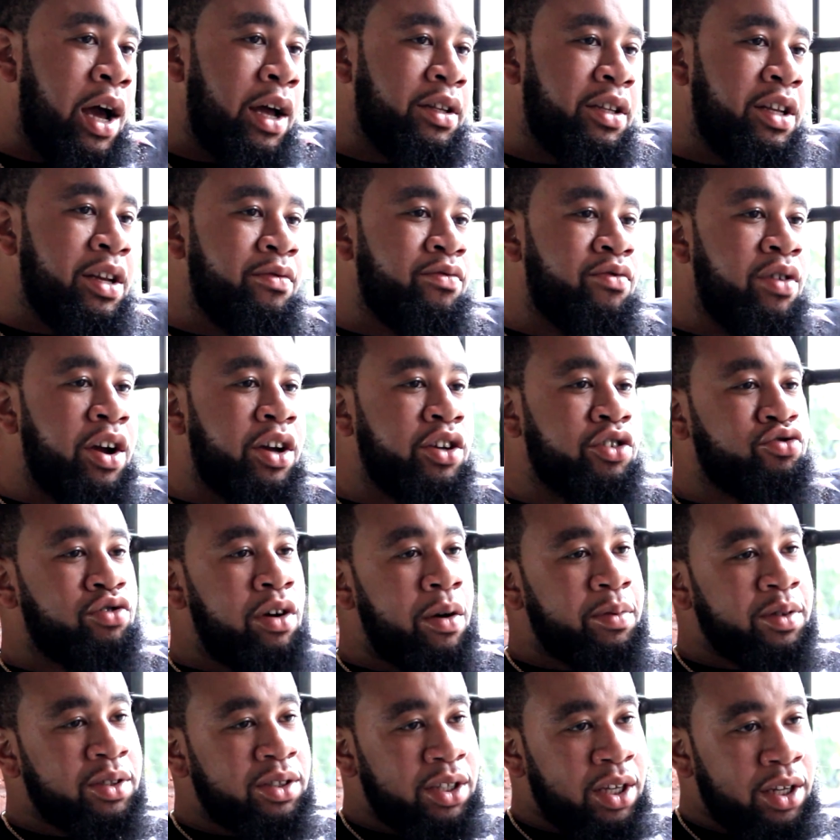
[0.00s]
Nine Deep Records
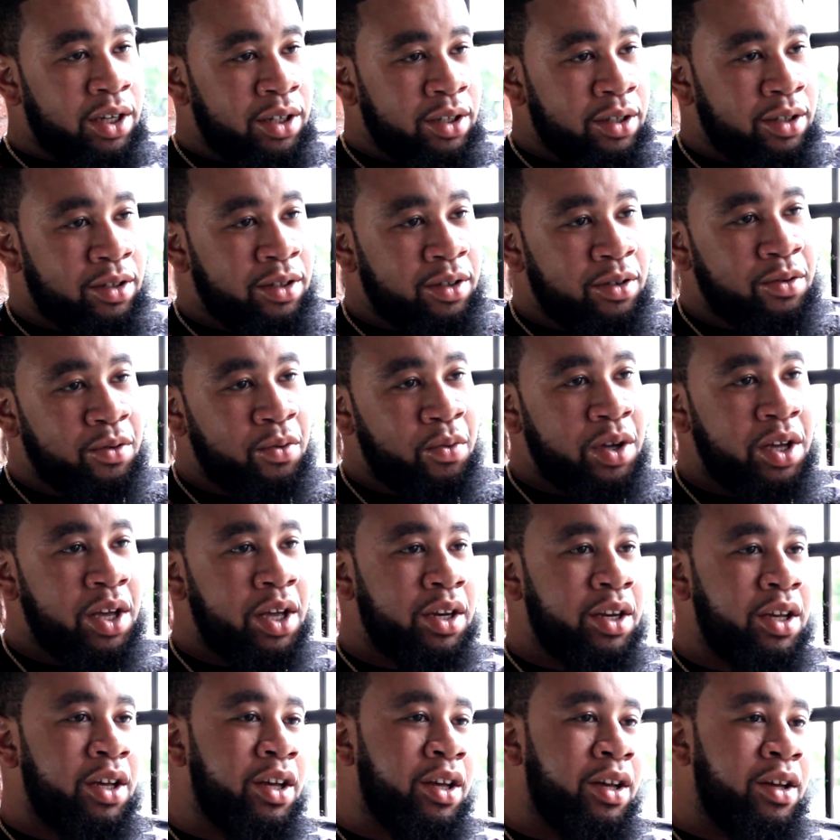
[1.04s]
representative. We
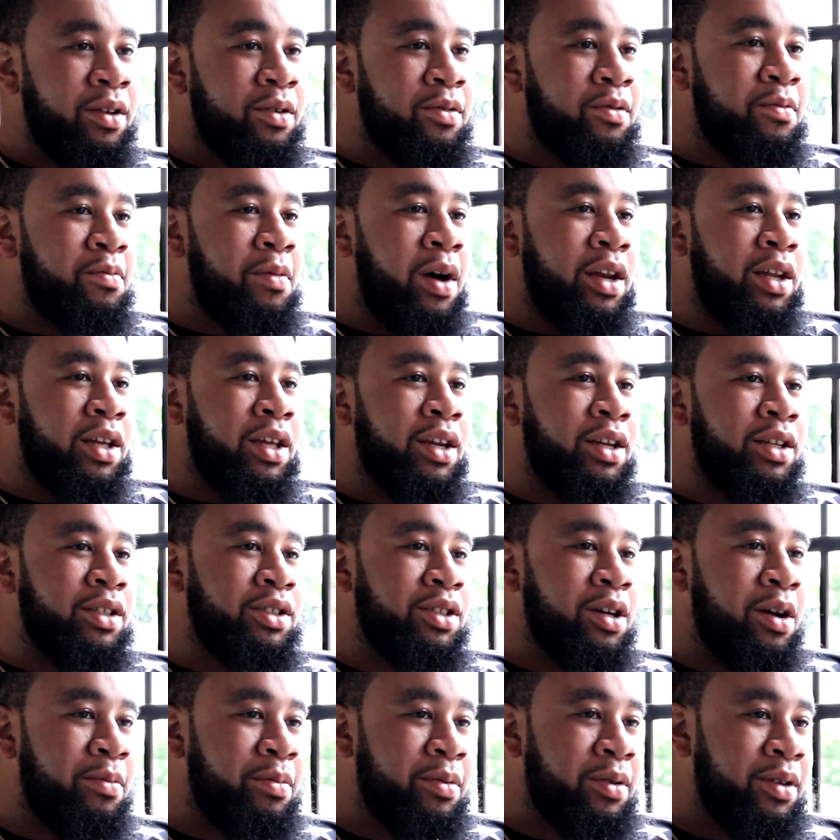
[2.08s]
in here, about to get a
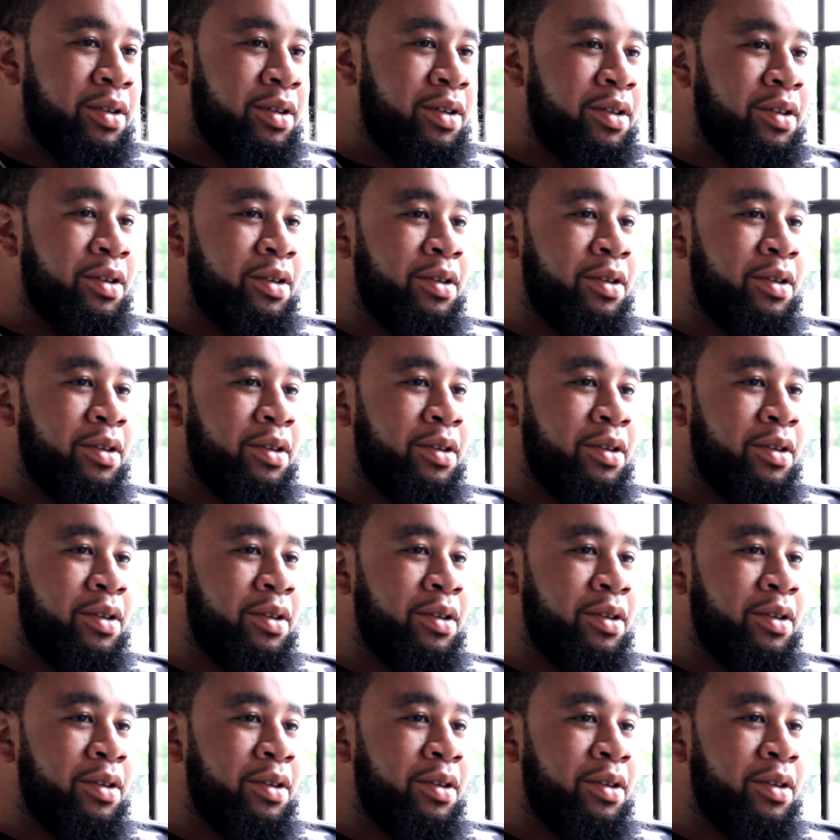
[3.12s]
jump.